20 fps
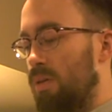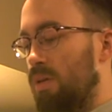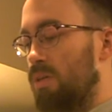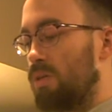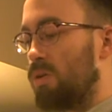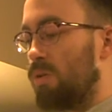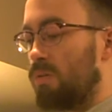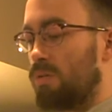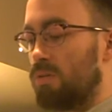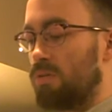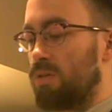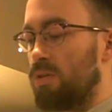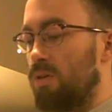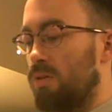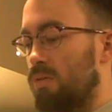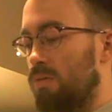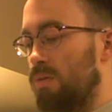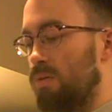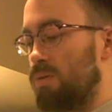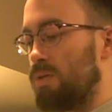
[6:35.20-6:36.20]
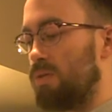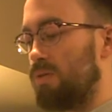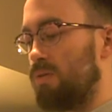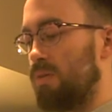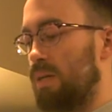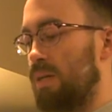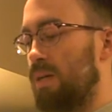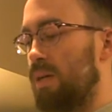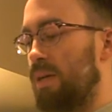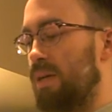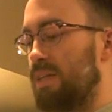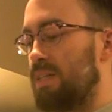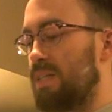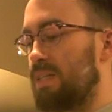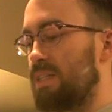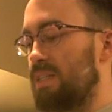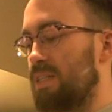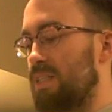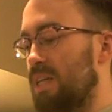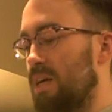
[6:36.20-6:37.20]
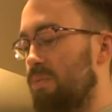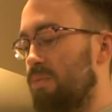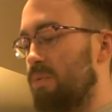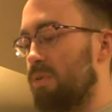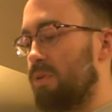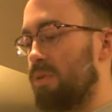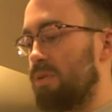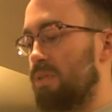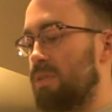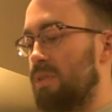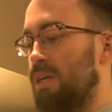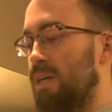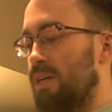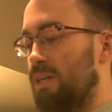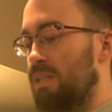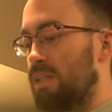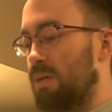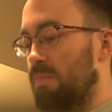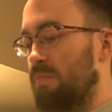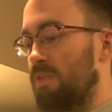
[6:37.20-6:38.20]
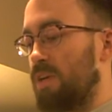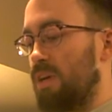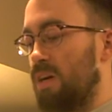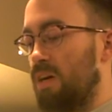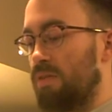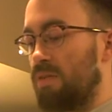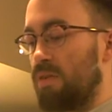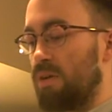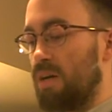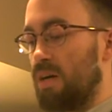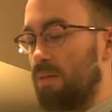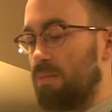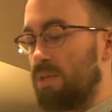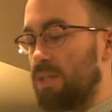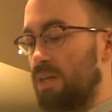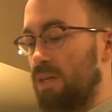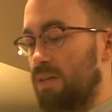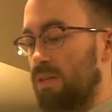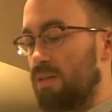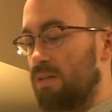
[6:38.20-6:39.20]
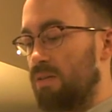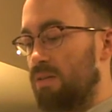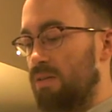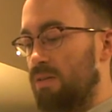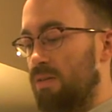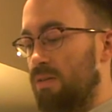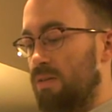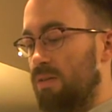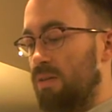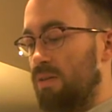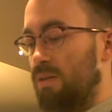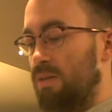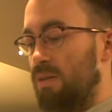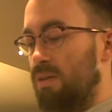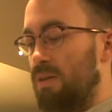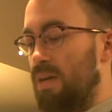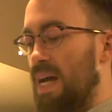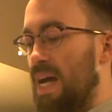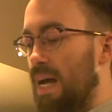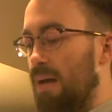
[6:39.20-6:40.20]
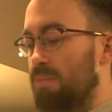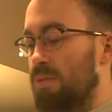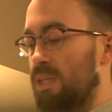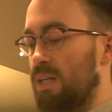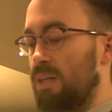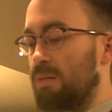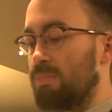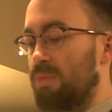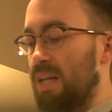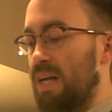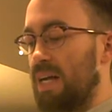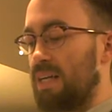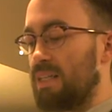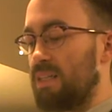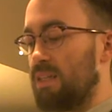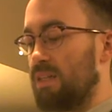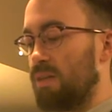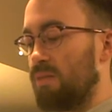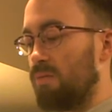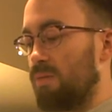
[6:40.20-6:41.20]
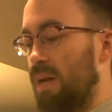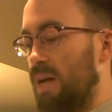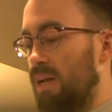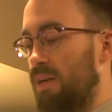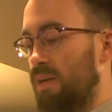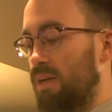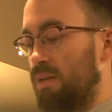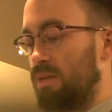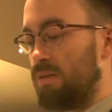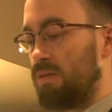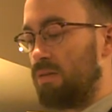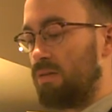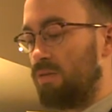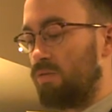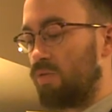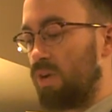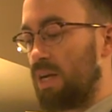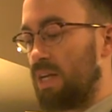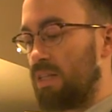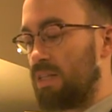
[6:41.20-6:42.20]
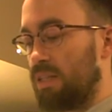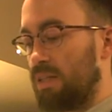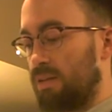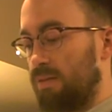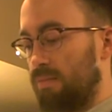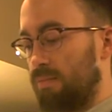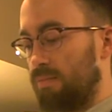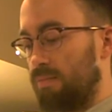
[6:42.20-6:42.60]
Total, total to it disassembles something other object. Abject, plastic, rend, grazing.